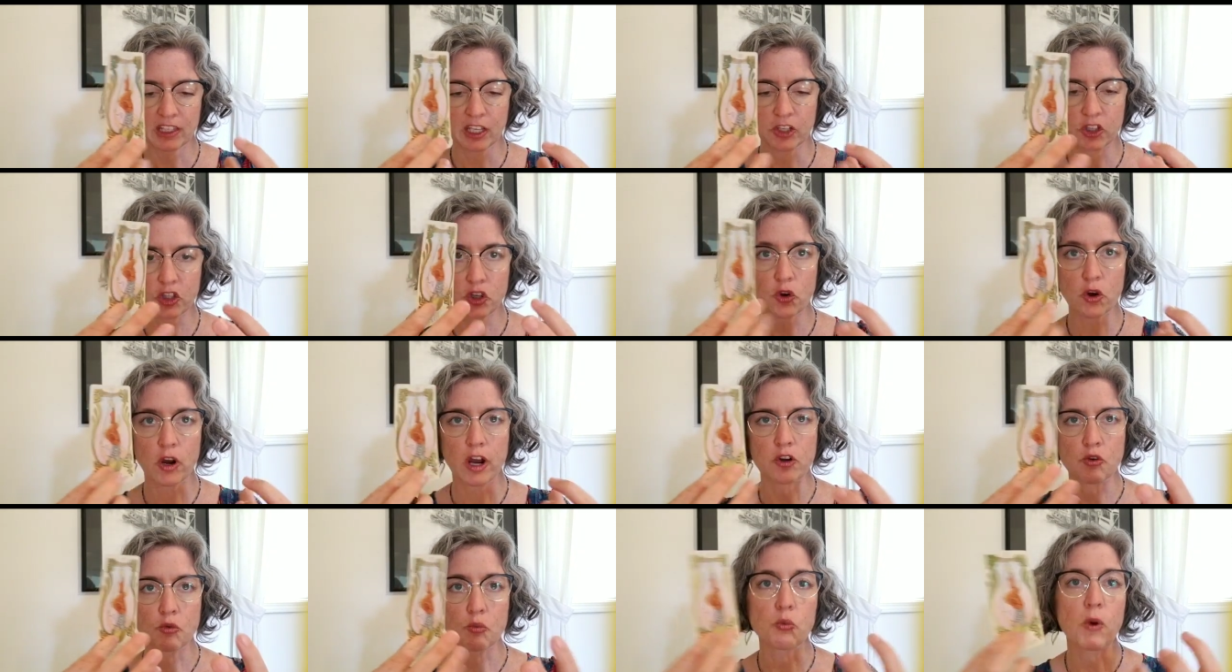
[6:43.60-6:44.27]
you're
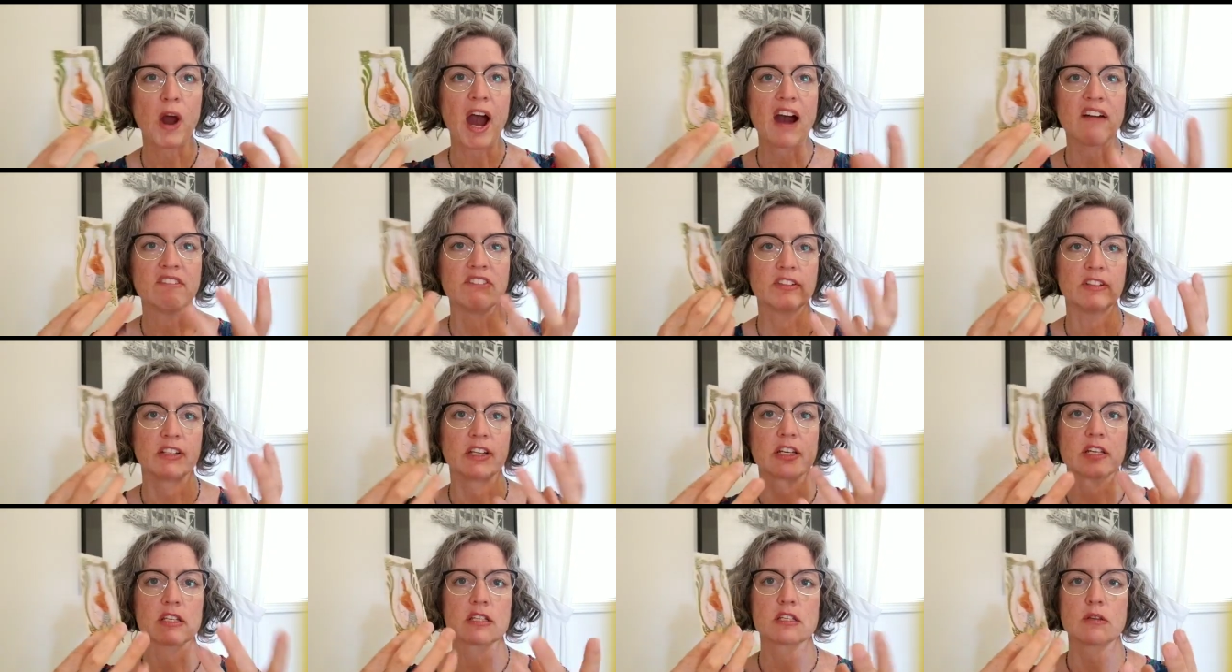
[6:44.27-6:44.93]

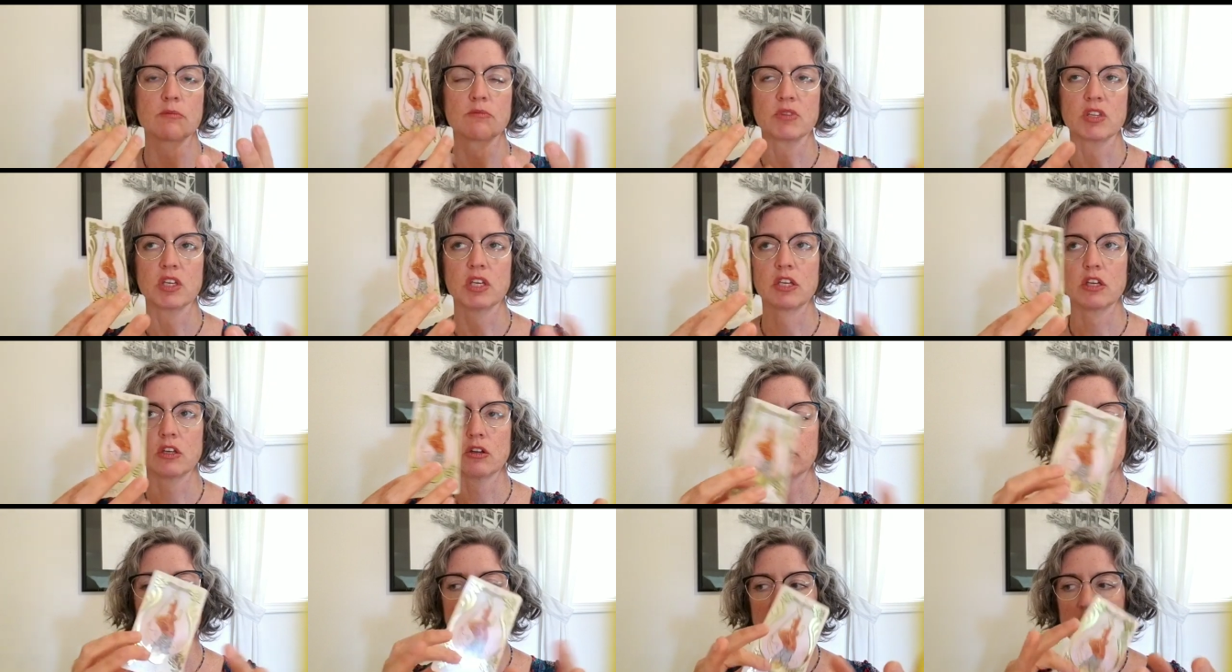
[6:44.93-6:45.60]
unraveling something,
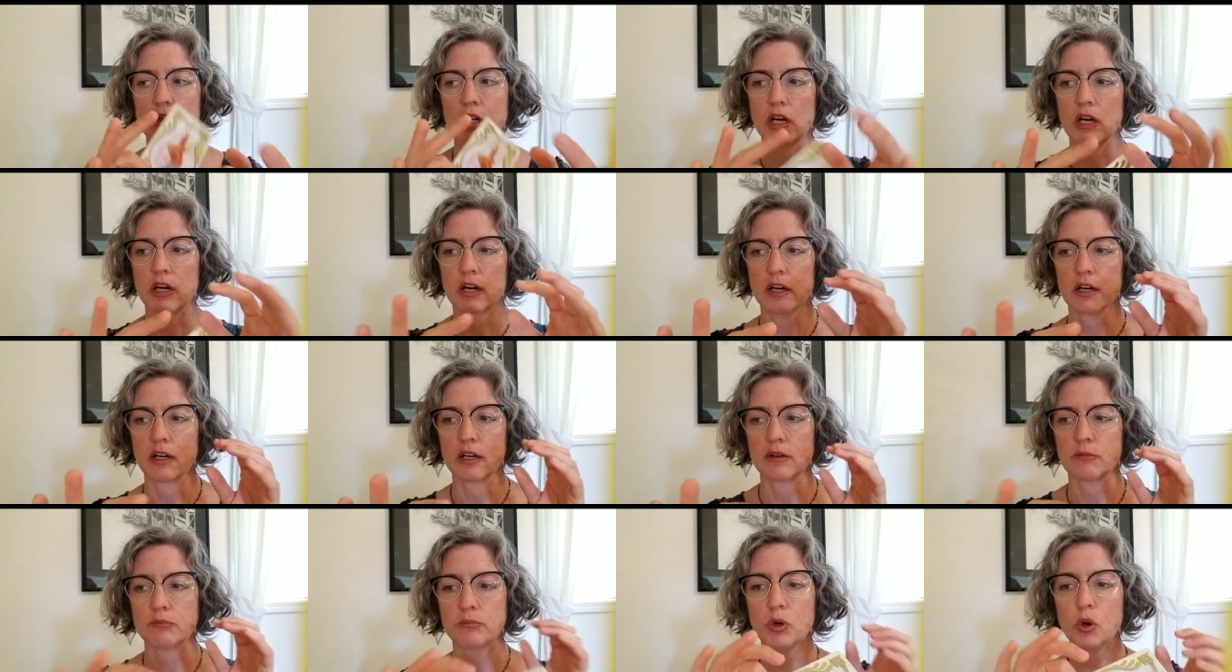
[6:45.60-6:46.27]
you're
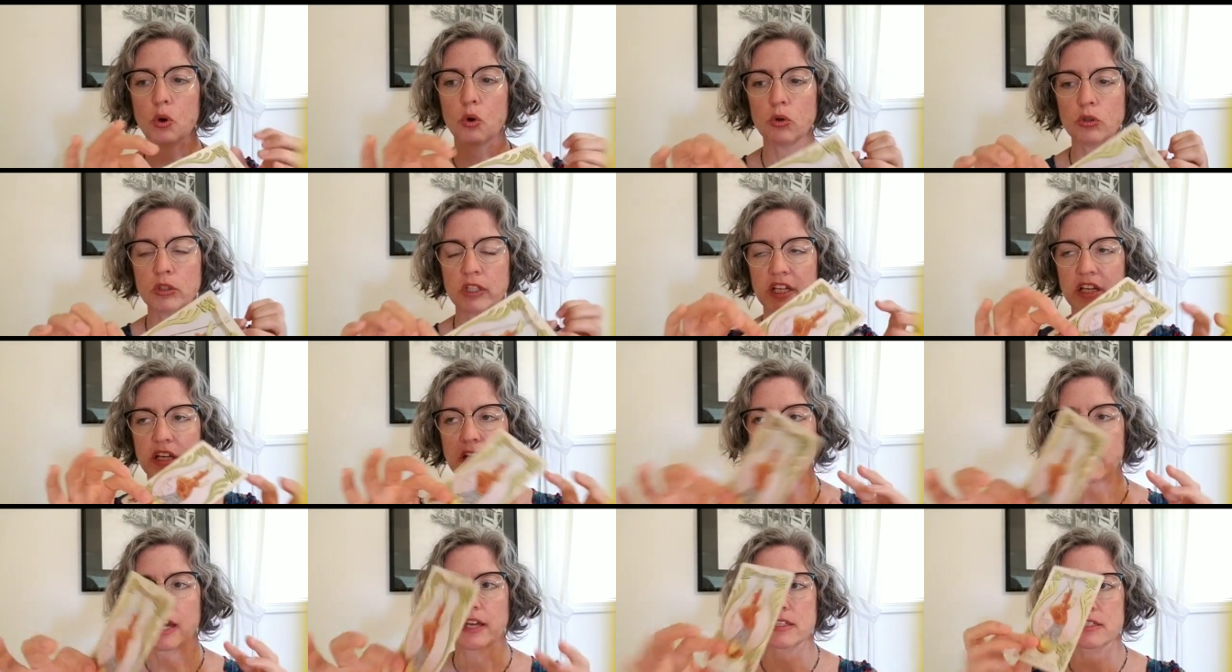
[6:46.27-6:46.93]
uh,
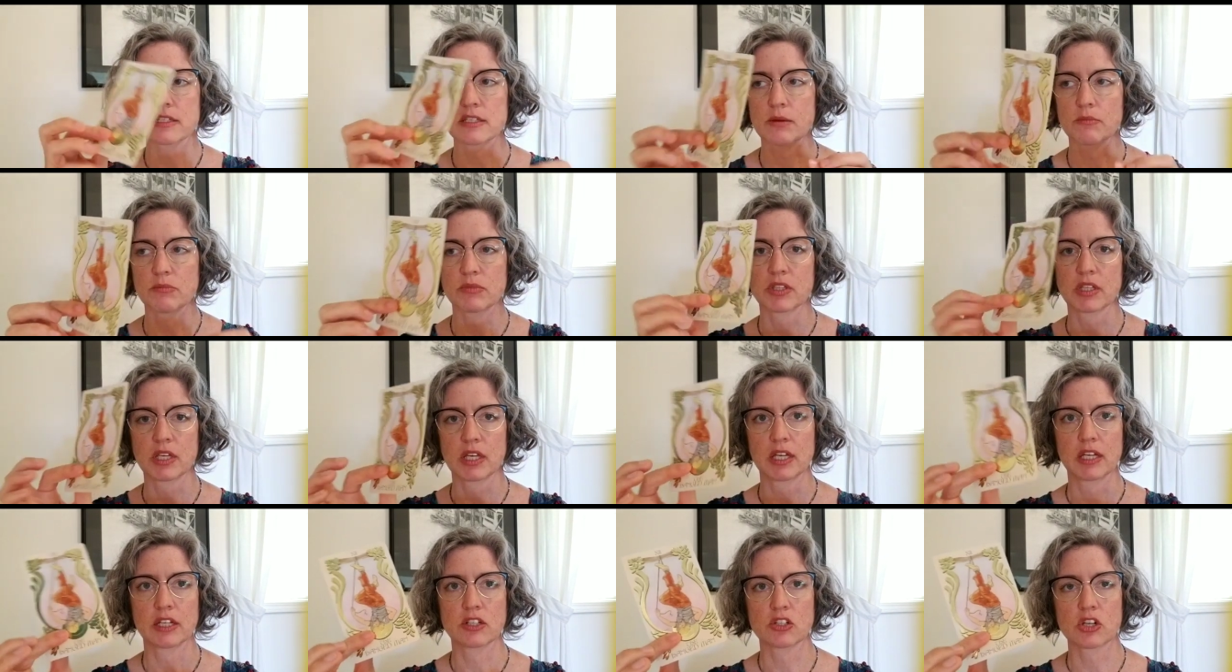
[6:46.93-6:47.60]
pulling at
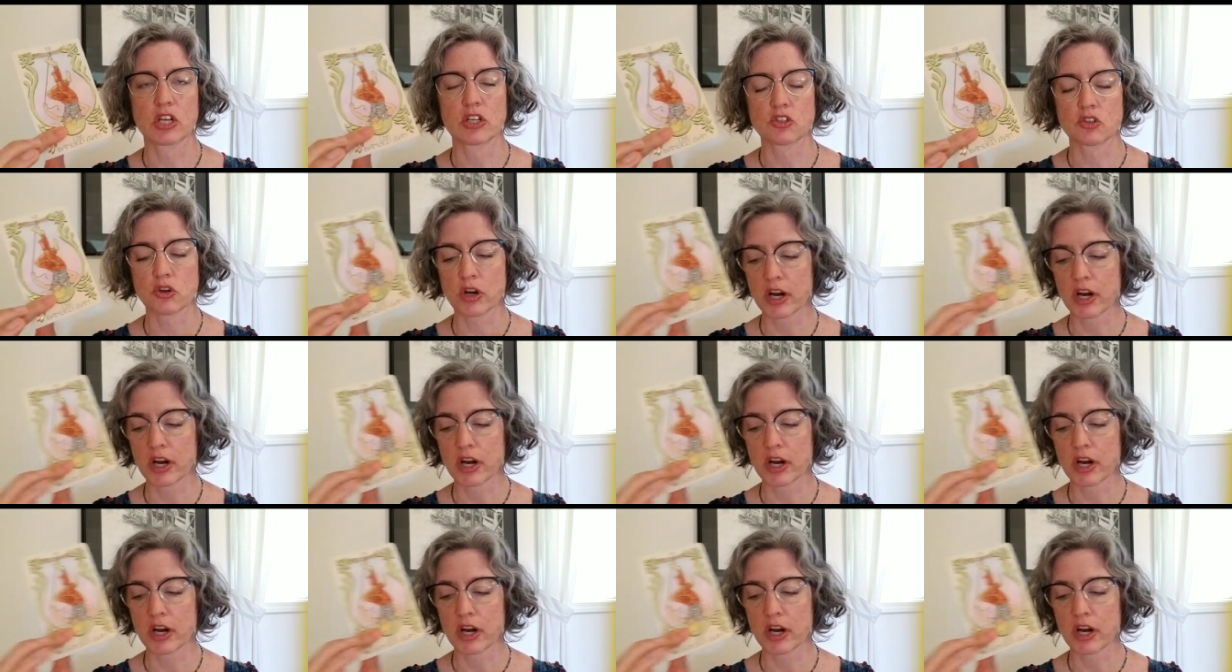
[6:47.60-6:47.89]
something and, and,